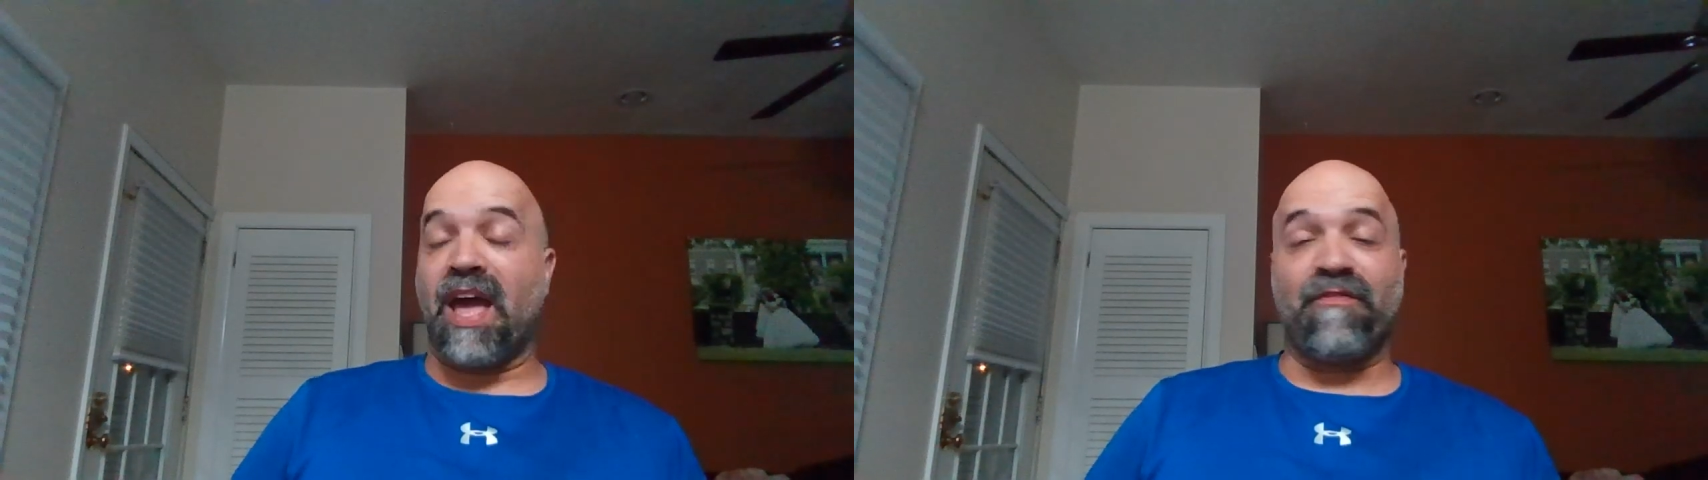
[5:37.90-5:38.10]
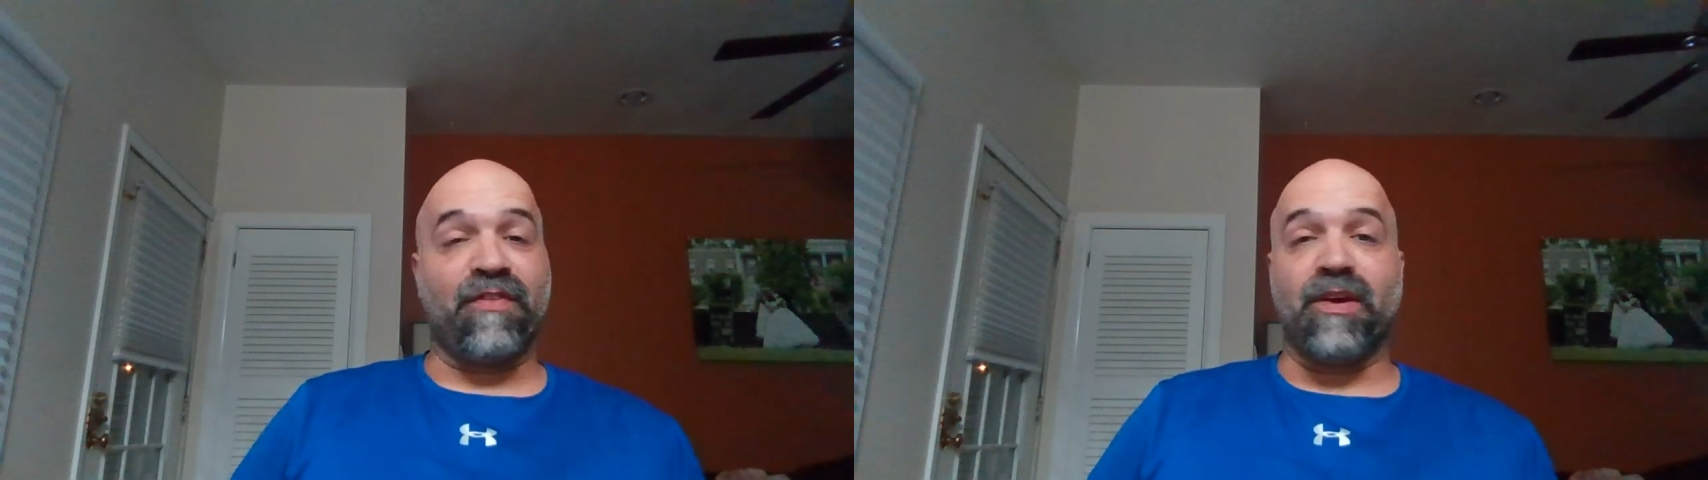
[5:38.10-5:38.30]

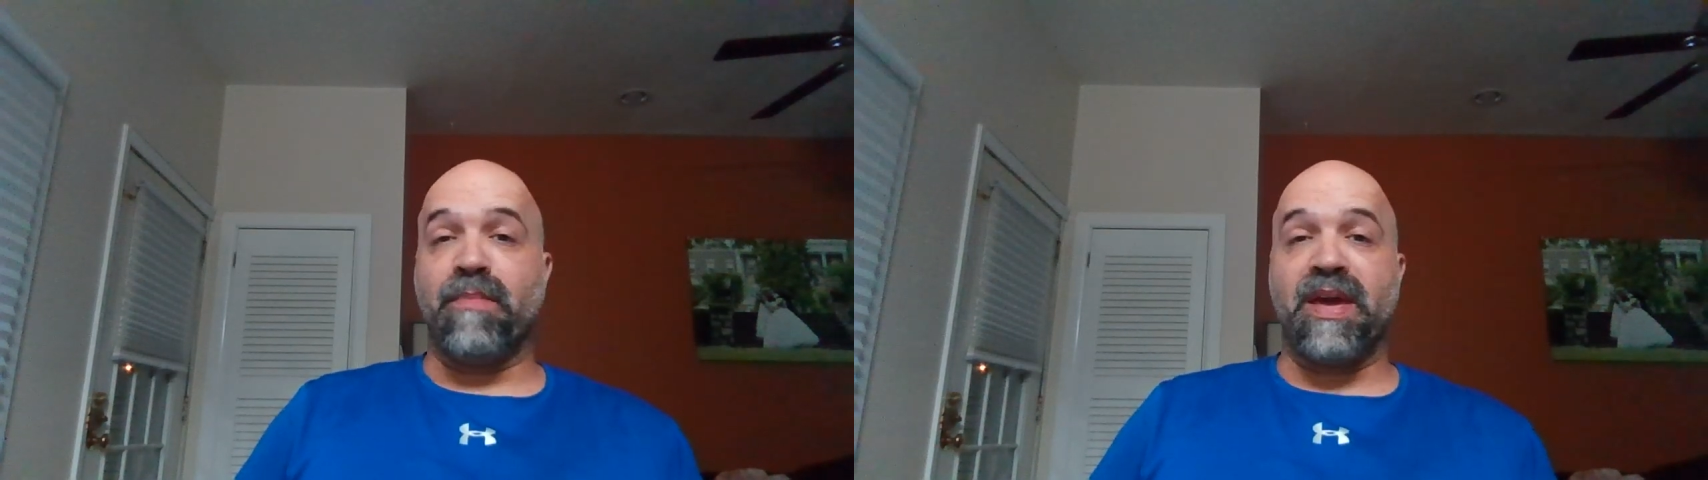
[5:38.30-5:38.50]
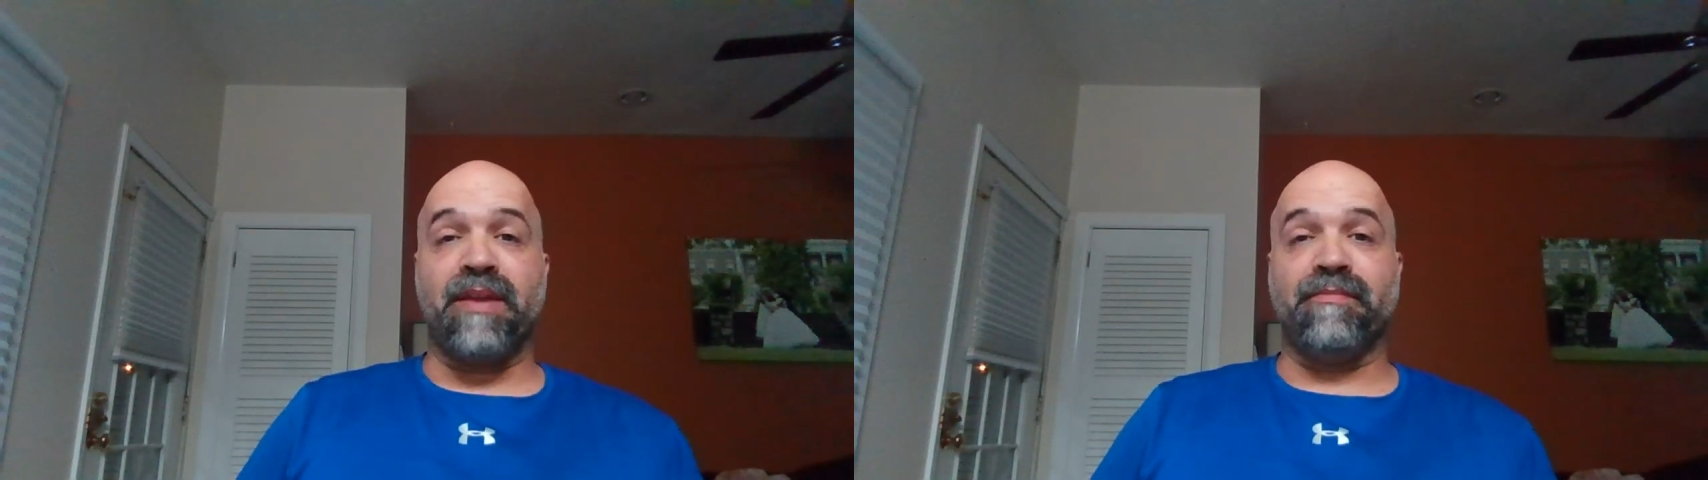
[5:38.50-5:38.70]
have
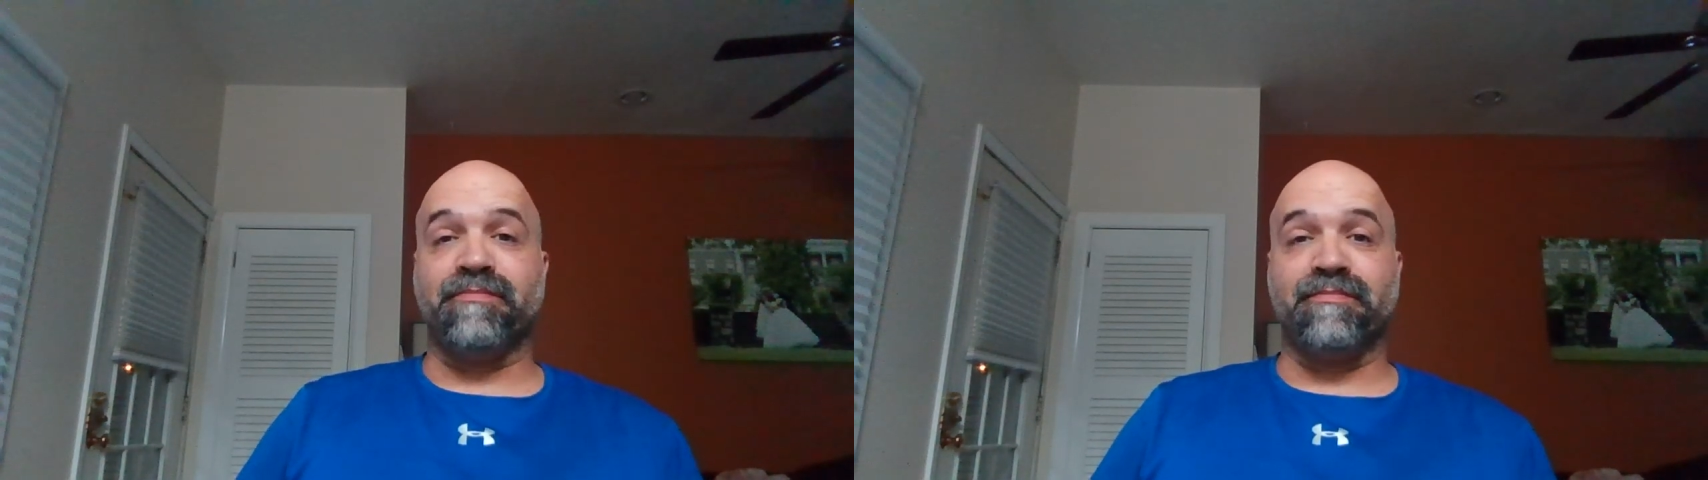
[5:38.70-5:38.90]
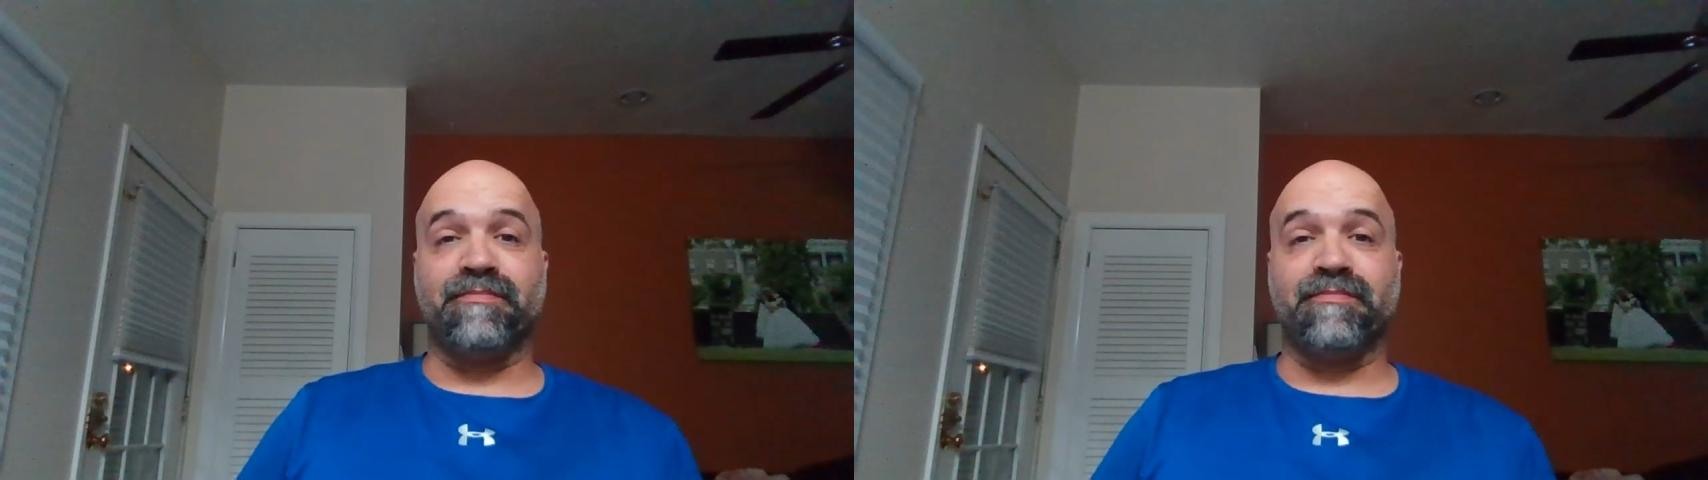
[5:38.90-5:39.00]
fun, man.